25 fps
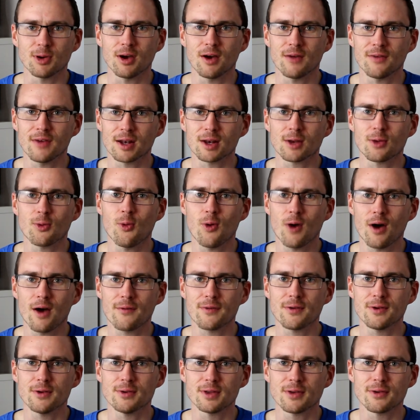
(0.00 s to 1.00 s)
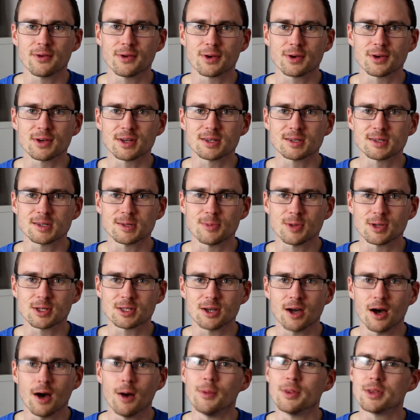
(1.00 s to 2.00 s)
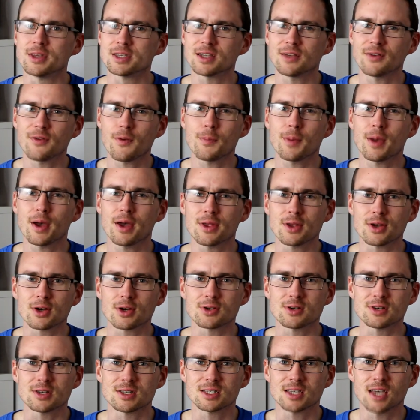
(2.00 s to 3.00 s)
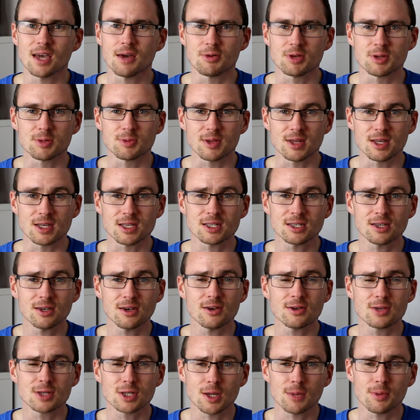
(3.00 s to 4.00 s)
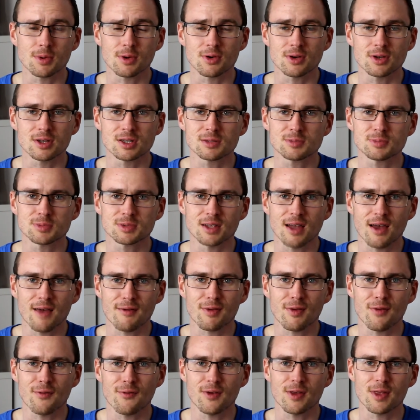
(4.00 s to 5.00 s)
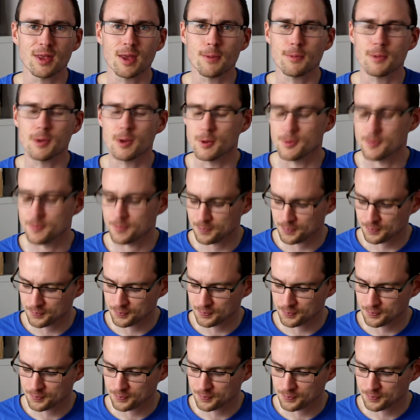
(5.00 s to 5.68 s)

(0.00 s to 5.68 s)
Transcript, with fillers: I've had quite a few different crisps in my time, and there's nothing better than a crisp sandwich. But there's certain type of crisps that have to fit that bill.